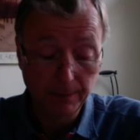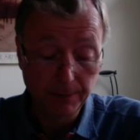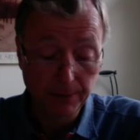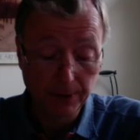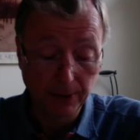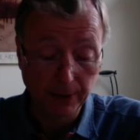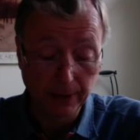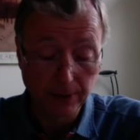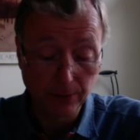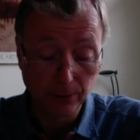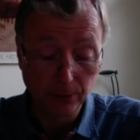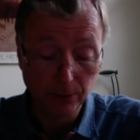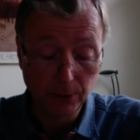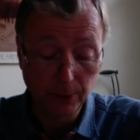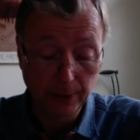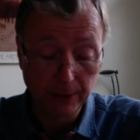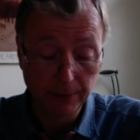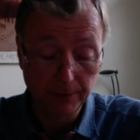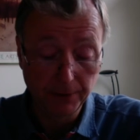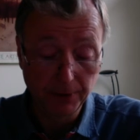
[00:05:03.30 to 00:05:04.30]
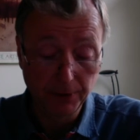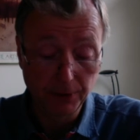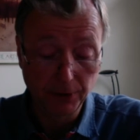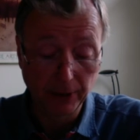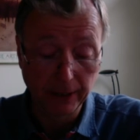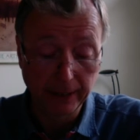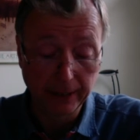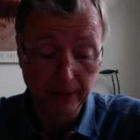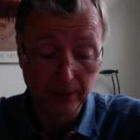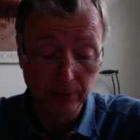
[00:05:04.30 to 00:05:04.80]
so it's all 12 of the
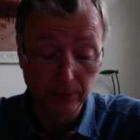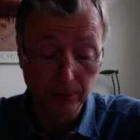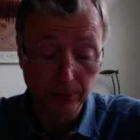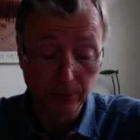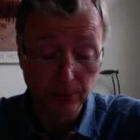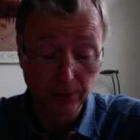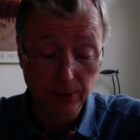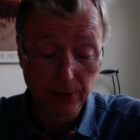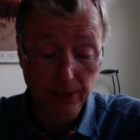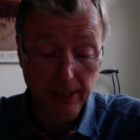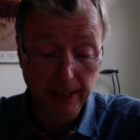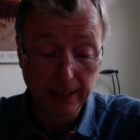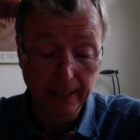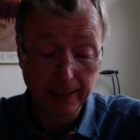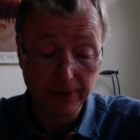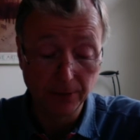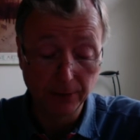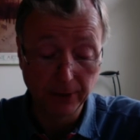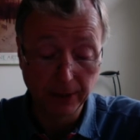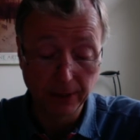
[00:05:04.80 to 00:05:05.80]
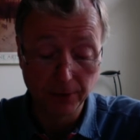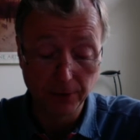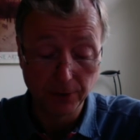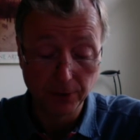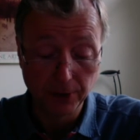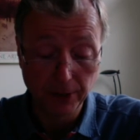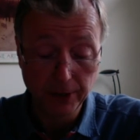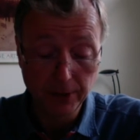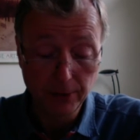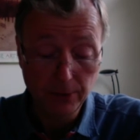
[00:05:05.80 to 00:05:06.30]
trichords, is
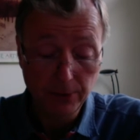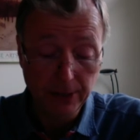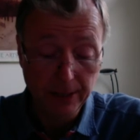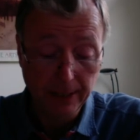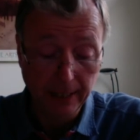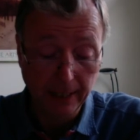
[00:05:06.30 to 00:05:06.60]
reintroduced,